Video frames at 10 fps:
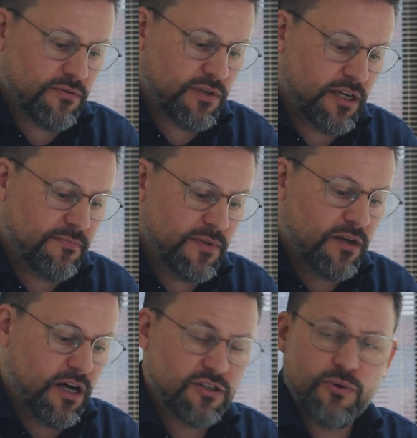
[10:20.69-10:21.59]
Okay,
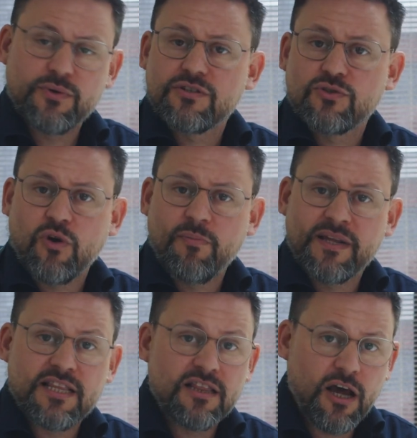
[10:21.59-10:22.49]
I don't want to drop
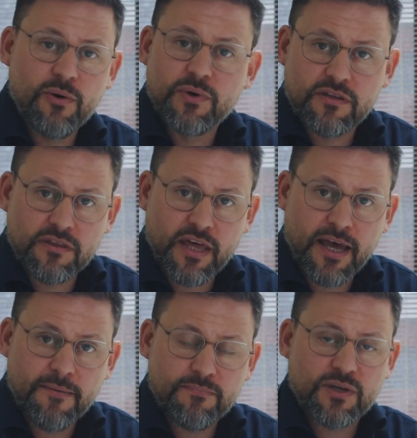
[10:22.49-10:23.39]
any lower than that